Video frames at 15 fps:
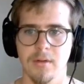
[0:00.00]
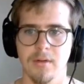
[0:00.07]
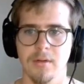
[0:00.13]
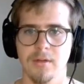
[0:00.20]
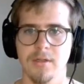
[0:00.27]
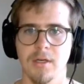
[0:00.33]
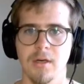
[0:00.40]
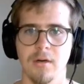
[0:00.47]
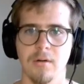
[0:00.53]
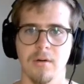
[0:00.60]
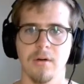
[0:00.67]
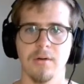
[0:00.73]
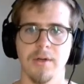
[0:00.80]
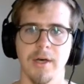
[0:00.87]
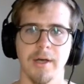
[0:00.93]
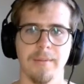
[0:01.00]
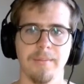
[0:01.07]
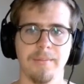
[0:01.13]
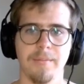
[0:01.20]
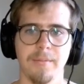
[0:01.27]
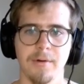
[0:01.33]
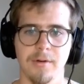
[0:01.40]
So, hold on.
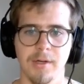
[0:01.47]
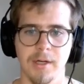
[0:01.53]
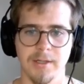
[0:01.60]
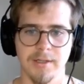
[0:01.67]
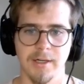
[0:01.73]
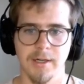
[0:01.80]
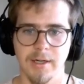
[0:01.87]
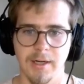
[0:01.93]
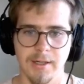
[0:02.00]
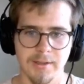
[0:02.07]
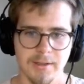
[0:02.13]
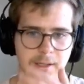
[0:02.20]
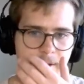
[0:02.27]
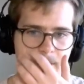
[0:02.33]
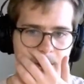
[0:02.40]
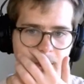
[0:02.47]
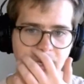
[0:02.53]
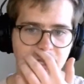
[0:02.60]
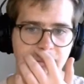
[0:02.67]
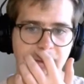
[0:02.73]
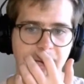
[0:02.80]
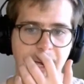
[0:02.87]
Hold on a second, guys. So look at the
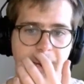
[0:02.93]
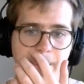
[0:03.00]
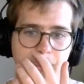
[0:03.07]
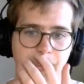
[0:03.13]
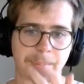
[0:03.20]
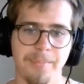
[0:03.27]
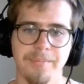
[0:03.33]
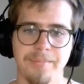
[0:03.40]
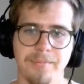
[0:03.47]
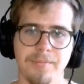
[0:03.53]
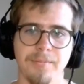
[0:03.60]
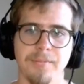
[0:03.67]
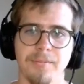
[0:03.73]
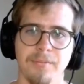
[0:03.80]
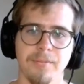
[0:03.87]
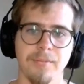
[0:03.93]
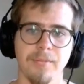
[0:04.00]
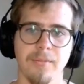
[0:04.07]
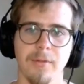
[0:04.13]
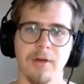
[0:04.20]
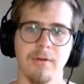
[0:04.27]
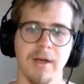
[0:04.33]
map.
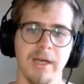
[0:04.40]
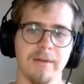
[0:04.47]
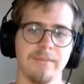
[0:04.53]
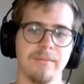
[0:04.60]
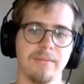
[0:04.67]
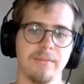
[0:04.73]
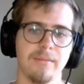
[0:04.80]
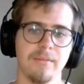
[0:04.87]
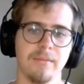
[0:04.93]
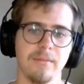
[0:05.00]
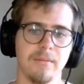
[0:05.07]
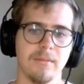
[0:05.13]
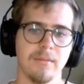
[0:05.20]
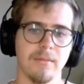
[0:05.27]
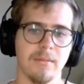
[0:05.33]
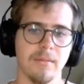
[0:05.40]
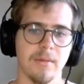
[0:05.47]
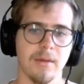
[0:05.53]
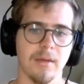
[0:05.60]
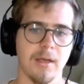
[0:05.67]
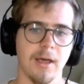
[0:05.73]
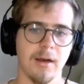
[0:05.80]
Right?
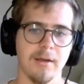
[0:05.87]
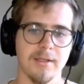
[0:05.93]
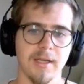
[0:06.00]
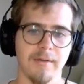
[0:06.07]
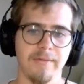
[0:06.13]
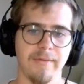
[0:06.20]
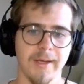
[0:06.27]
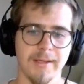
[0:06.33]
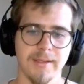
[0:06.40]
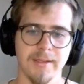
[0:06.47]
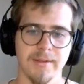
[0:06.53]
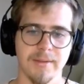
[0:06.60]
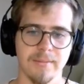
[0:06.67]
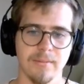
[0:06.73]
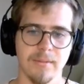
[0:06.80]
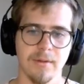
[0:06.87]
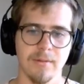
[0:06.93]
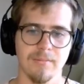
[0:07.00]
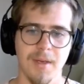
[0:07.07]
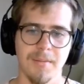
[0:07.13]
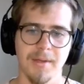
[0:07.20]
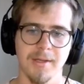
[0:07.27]
Kind of looks like a face
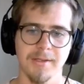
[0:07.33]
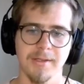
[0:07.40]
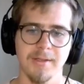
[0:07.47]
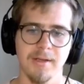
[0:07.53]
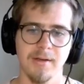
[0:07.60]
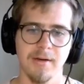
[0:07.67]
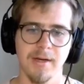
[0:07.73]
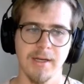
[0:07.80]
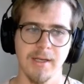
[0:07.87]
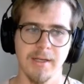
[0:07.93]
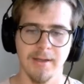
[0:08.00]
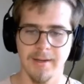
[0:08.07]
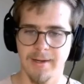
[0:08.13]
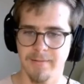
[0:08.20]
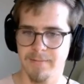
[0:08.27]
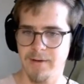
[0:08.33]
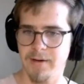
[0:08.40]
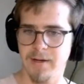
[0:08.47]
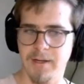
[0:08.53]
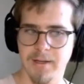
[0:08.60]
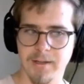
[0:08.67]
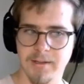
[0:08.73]
maybe there's a secret in that
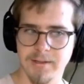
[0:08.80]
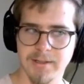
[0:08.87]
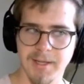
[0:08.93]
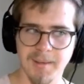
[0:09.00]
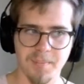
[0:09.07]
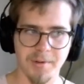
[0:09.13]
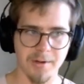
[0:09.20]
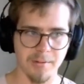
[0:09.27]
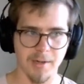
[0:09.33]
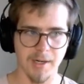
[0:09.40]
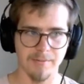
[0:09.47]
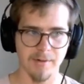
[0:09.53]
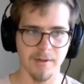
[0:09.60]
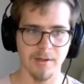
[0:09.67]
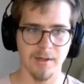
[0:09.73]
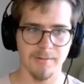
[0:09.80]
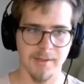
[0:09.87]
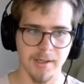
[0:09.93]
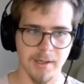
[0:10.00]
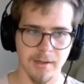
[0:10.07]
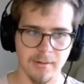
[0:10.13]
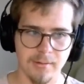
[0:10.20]
very tip or whatever of the
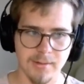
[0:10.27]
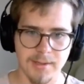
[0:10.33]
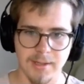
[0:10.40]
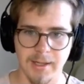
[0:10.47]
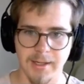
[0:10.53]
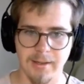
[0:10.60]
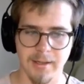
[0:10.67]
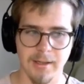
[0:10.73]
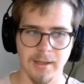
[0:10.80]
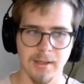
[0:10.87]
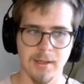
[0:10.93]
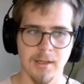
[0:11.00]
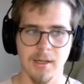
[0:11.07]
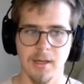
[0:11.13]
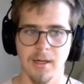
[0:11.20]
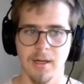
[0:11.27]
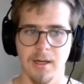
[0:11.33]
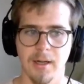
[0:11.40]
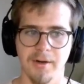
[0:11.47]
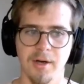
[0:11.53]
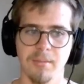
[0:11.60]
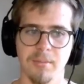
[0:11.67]
nose, like the
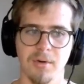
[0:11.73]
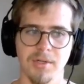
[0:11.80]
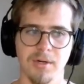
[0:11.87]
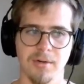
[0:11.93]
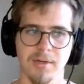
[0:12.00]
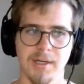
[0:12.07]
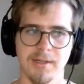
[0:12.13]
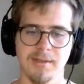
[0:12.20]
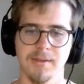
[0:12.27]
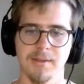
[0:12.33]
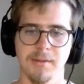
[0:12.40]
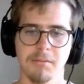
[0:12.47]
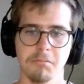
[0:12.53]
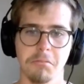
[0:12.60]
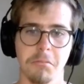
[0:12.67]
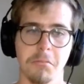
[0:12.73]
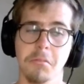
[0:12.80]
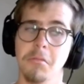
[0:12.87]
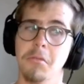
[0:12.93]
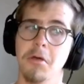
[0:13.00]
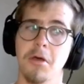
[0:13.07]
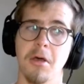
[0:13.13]
like homeboy told us.
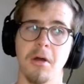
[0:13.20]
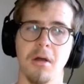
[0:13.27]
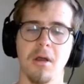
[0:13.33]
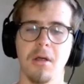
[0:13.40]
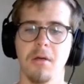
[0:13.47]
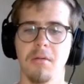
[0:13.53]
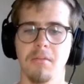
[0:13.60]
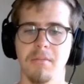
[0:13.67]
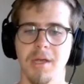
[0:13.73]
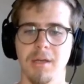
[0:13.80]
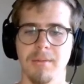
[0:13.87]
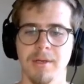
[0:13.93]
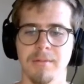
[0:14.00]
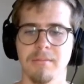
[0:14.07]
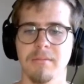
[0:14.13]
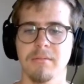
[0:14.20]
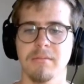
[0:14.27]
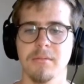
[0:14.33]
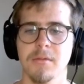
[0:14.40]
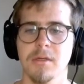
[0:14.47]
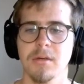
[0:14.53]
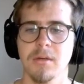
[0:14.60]
I don't know. Maybe.
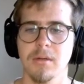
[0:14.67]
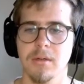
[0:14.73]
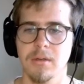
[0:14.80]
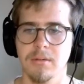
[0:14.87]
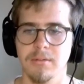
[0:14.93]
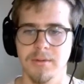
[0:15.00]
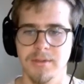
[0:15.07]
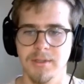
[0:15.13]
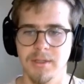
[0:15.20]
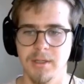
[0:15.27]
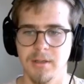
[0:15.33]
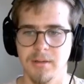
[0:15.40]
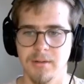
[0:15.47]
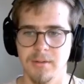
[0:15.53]
We'll see.